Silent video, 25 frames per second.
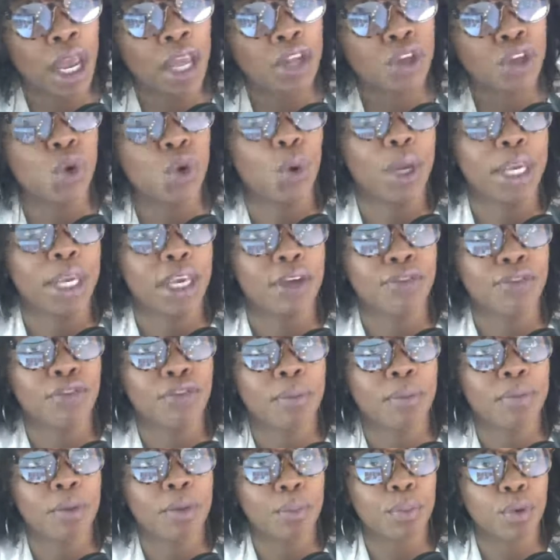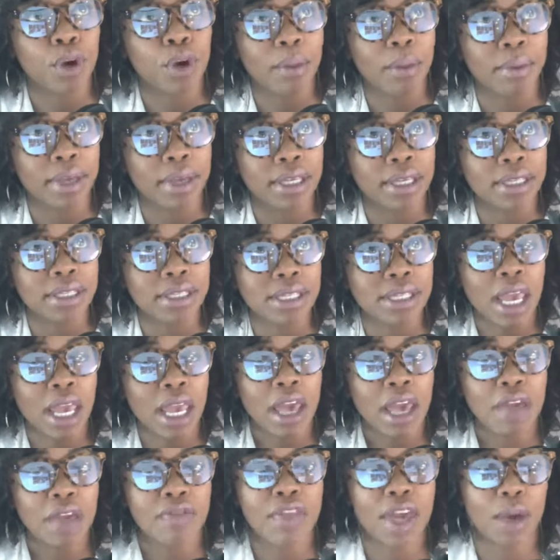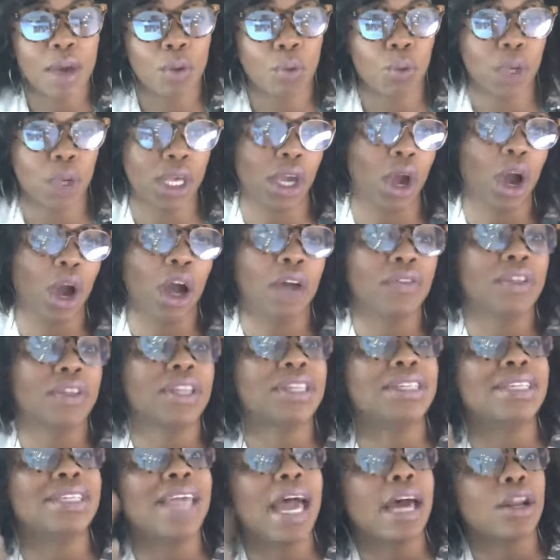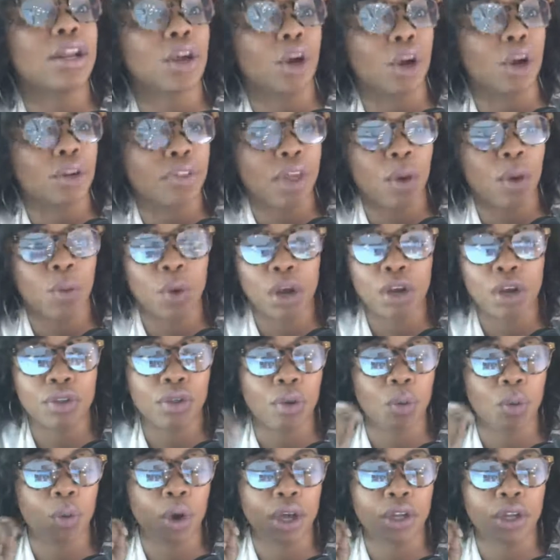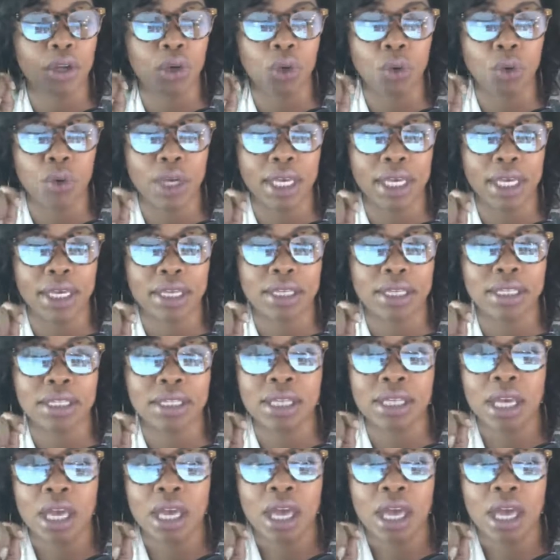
doing it from the premise that we are the debtor, that we're the one who is